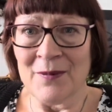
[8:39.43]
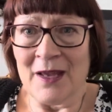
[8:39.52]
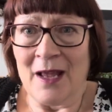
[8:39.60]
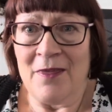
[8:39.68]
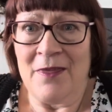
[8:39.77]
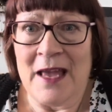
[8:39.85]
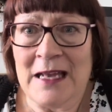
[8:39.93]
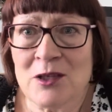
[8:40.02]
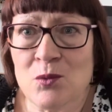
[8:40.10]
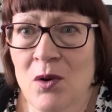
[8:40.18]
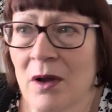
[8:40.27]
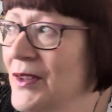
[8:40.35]
And that's
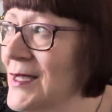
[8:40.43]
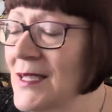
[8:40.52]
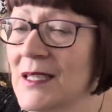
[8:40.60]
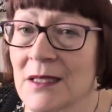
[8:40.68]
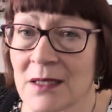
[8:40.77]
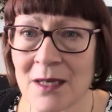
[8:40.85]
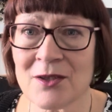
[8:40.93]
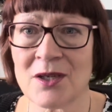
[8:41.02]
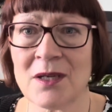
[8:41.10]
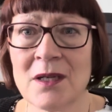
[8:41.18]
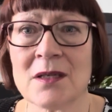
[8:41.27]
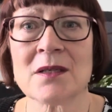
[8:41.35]
what, this is such an
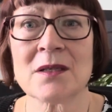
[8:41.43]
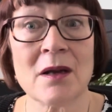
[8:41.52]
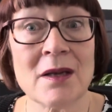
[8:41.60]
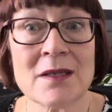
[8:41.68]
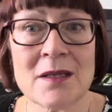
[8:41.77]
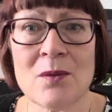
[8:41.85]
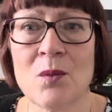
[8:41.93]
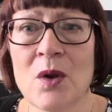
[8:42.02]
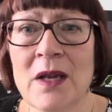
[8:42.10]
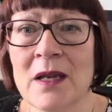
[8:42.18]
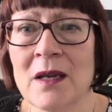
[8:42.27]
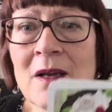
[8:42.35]
exciting
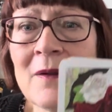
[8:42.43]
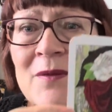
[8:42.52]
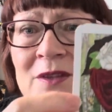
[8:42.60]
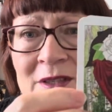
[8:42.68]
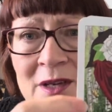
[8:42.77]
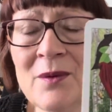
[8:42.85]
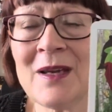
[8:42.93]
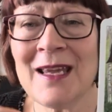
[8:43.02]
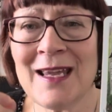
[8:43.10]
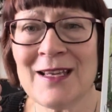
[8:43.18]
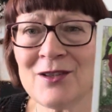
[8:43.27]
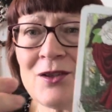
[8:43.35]
week. So
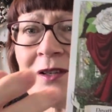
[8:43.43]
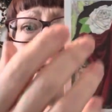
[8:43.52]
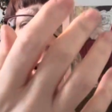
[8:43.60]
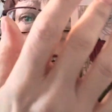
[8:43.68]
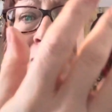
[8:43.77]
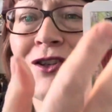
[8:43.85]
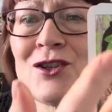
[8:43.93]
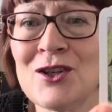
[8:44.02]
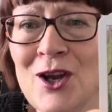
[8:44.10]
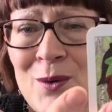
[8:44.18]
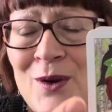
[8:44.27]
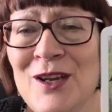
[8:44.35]
it's just
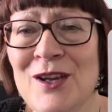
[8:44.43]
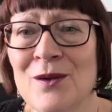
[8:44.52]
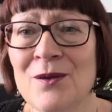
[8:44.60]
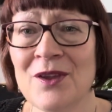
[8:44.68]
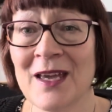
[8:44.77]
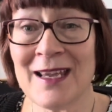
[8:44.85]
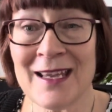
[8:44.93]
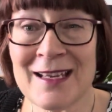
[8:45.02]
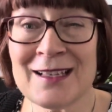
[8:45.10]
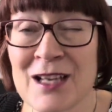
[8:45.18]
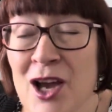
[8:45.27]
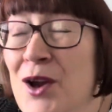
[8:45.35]
showing you that it
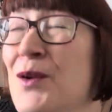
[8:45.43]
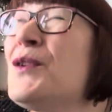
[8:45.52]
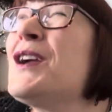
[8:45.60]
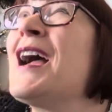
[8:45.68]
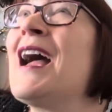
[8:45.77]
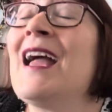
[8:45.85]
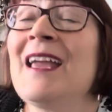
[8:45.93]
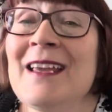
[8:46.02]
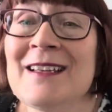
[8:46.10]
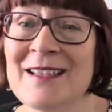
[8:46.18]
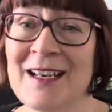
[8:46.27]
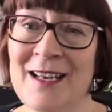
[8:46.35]
is okay
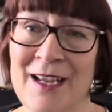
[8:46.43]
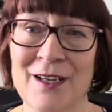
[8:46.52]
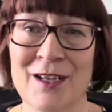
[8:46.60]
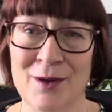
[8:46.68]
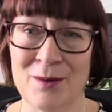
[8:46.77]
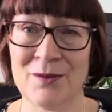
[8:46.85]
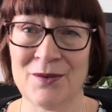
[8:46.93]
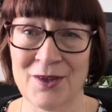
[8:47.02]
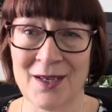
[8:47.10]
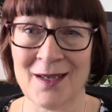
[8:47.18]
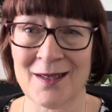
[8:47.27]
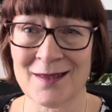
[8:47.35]
to let go of
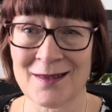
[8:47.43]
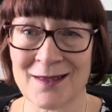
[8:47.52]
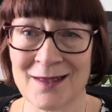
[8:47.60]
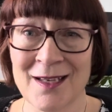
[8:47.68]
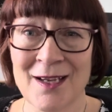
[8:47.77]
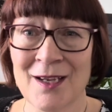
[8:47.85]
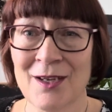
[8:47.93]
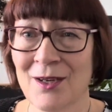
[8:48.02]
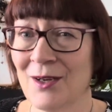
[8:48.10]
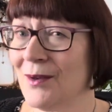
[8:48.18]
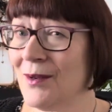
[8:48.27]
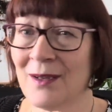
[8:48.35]
things. You
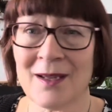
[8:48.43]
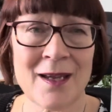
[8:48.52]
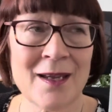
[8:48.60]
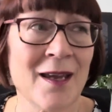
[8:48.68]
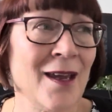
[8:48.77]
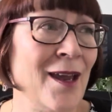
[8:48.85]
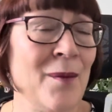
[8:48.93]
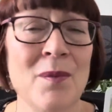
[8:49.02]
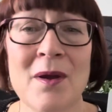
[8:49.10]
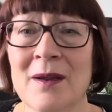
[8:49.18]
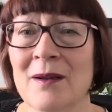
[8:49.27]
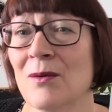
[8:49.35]
know, okay, it
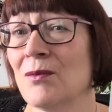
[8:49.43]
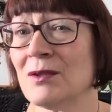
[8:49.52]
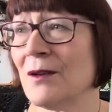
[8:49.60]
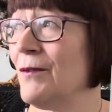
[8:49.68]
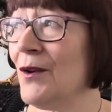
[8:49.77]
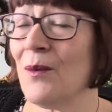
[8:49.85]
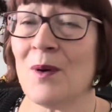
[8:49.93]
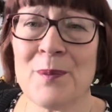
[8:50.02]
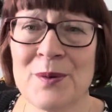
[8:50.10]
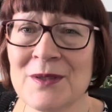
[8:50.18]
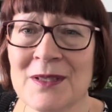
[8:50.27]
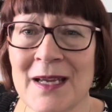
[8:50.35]
might cause a few up
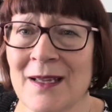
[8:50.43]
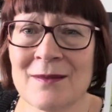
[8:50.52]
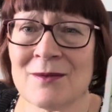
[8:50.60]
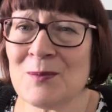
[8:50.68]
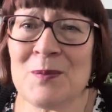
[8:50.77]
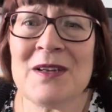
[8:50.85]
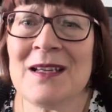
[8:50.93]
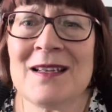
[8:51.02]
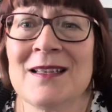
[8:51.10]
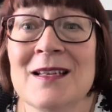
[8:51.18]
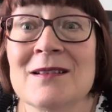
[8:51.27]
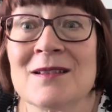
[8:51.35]
and downs, but it
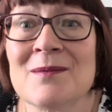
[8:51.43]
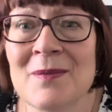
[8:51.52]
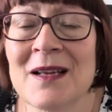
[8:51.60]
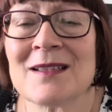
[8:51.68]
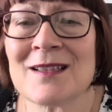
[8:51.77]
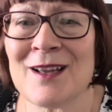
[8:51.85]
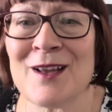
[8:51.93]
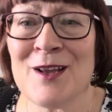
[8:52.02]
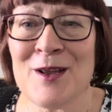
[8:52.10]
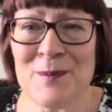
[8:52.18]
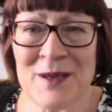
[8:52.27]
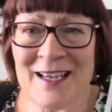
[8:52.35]
doesn't matter
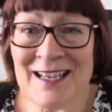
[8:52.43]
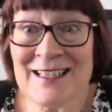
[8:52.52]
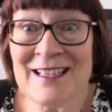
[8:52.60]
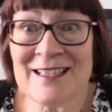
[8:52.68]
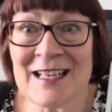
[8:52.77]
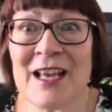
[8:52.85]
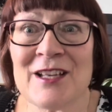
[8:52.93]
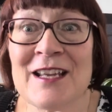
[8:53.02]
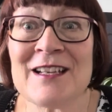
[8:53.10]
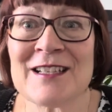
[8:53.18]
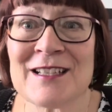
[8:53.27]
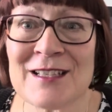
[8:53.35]
because it's that
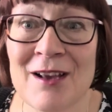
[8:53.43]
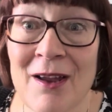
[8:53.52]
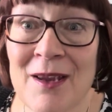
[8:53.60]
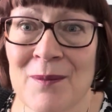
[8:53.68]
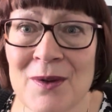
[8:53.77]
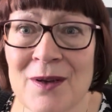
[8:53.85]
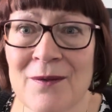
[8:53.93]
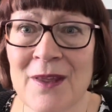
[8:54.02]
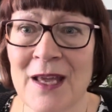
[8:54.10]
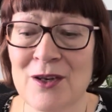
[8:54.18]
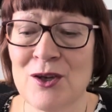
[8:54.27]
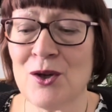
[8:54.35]
excitement of
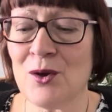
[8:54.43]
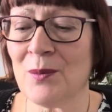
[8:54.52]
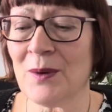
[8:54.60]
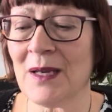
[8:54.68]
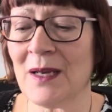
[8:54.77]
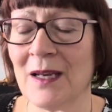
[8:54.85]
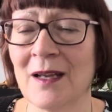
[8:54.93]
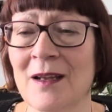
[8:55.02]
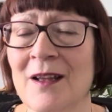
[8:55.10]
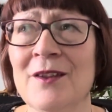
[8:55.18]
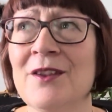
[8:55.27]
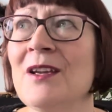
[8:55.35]
that new beginning.
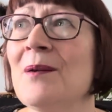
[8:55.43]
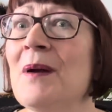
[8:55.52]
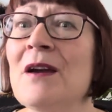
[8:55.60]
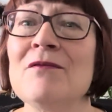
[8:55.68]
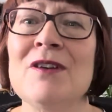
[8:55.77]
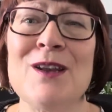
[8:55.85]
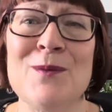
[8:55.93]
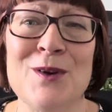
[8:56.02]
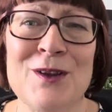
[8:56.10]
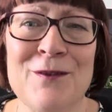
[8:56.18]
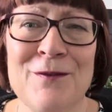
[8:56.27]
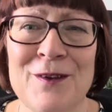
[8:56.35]
Think about really what
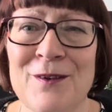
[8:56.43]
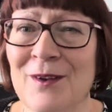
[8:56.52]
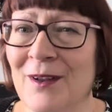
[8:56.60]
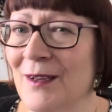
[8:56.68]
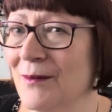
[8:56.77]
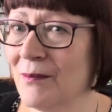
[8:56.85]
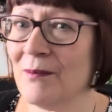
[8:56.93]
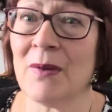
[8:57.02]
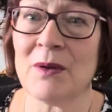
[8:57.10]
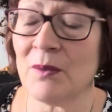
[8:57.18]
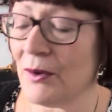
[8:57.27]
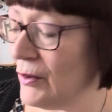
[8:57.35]
you feel like,
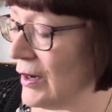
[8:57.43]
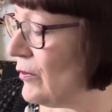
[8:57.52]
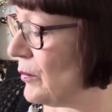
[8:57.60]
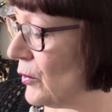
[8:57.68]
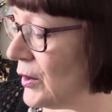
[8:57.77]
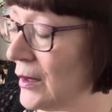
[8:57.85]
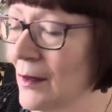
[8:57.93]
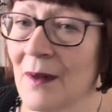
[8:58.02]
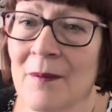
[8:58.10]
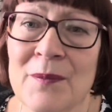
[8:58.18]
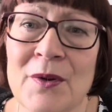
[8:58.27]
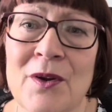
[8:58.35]
well, not everybody,
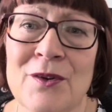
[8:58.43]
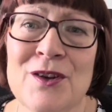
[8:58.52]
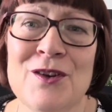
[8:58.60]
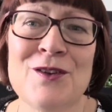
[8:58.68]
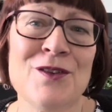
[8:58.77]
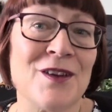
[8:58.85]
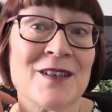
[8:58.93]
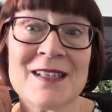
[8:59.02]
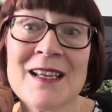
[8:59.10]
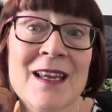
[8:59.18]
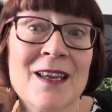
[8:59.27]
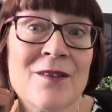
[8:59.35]
but on a New Year's
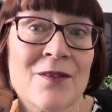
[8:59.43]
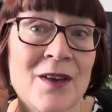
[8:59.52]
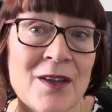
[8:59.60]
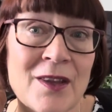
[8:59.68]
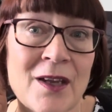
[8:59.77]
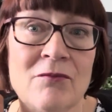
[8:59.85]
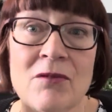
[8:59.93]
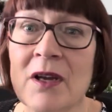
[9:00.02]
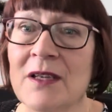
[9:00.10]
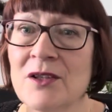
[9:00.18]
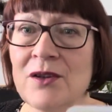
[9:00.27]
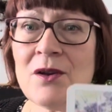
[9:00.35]
Eve, think, right,
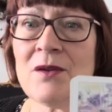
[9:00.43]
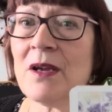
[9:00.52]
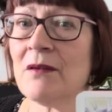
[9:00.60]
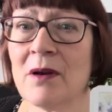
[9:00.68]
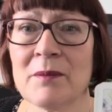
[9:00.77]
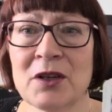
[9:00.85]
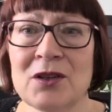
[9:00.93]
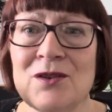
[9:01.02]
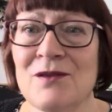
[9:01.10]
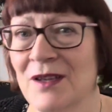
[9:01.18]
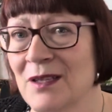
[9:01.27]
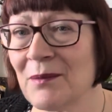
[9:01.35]
it's a new year, I'm going to do
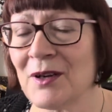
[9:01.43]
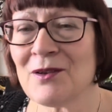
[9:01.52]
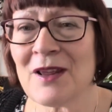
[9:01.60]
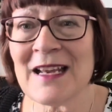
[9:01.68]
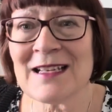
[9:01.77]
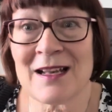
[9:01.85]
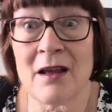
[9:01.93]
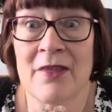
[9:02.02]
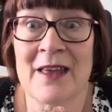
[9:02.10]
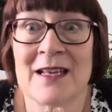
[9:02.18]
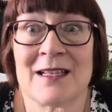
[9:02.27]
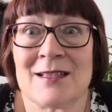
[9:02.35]
this, I'm going to do that. It's like
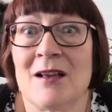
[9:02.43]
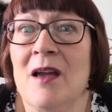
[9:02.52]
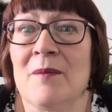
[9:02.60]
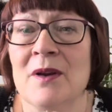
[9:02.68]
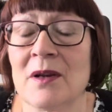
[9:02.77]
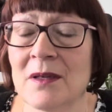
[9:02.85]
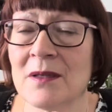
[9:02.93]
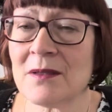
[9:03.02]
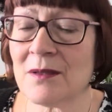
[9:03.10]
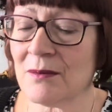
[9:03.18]
that excitement, I can still